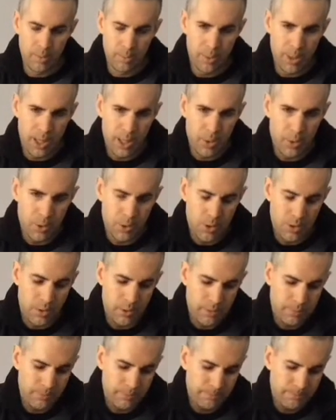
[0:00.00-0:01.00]
power
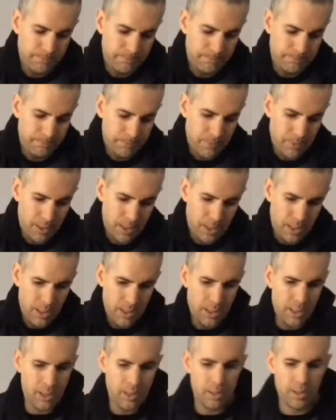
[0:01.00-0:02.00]

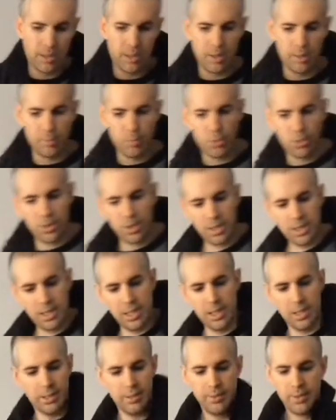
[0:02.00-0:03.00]
and more
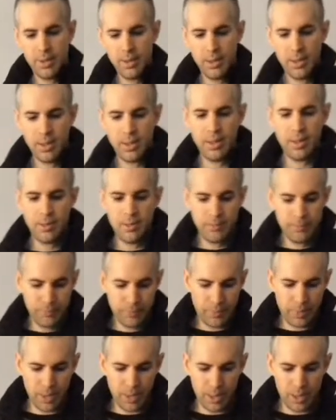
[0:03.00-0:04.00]
heat.
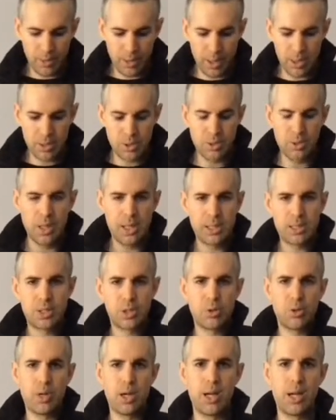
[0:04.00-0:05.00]
All right, so let's
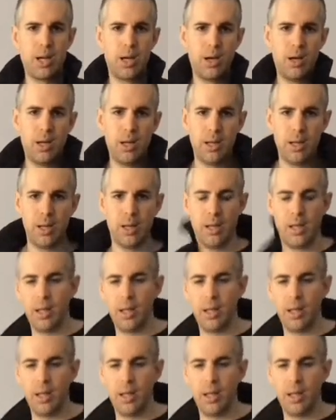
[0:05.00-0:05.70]
try on